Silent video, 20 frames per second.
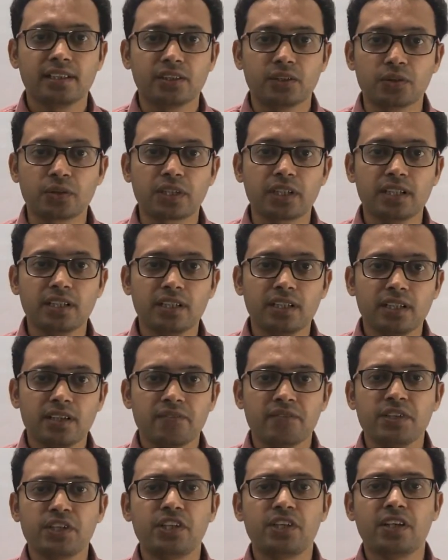Okay,
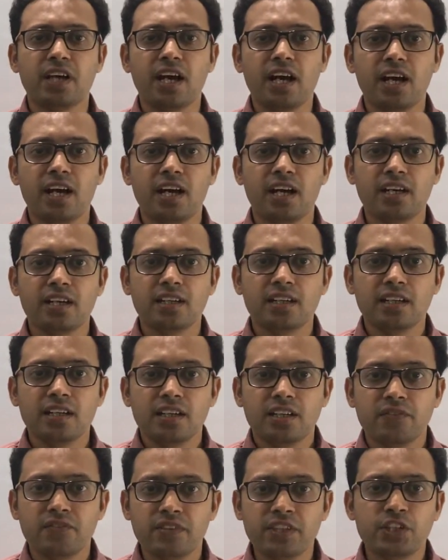we
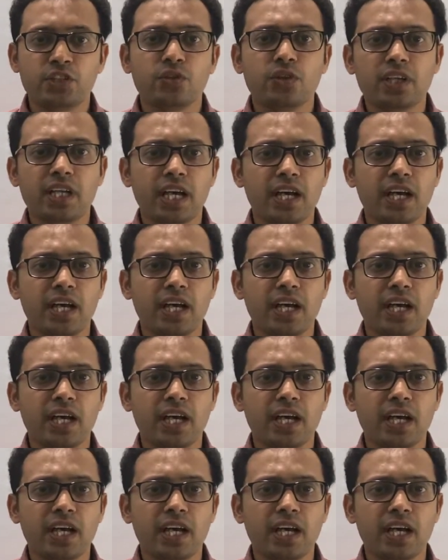don't